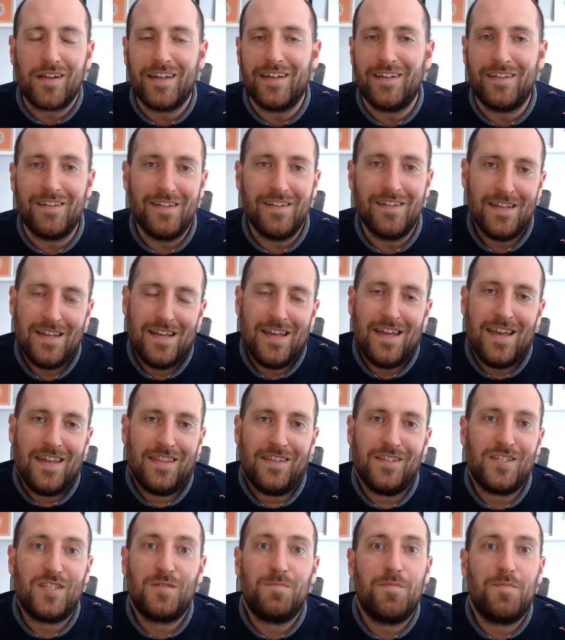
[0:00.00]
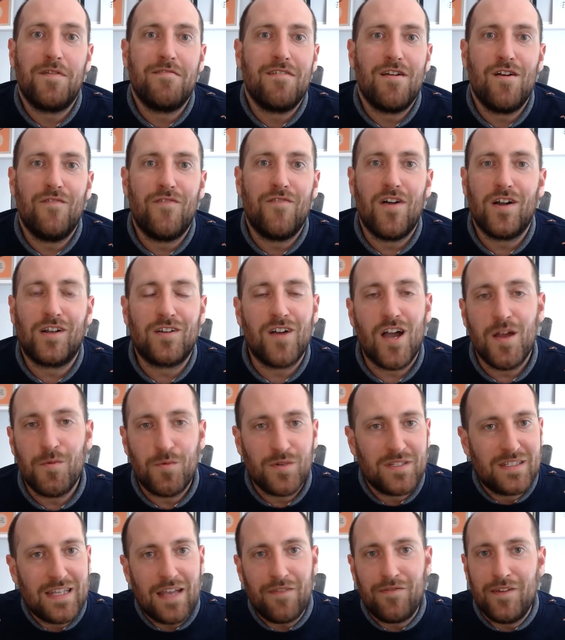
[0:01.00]
And the spirit of our guide
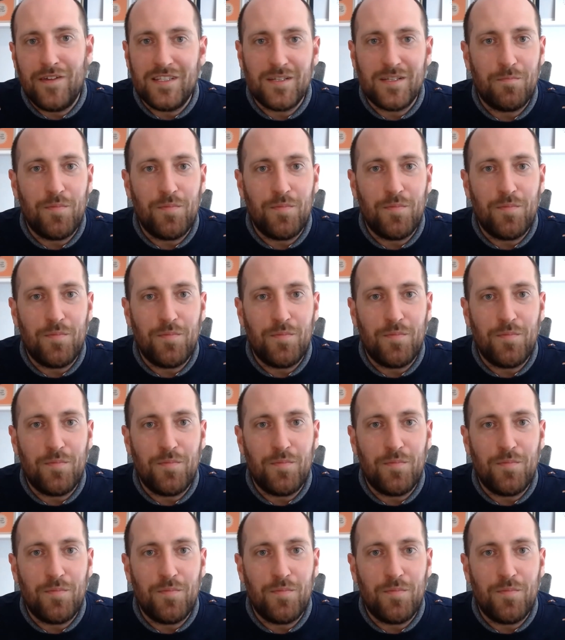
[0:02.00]
was definitely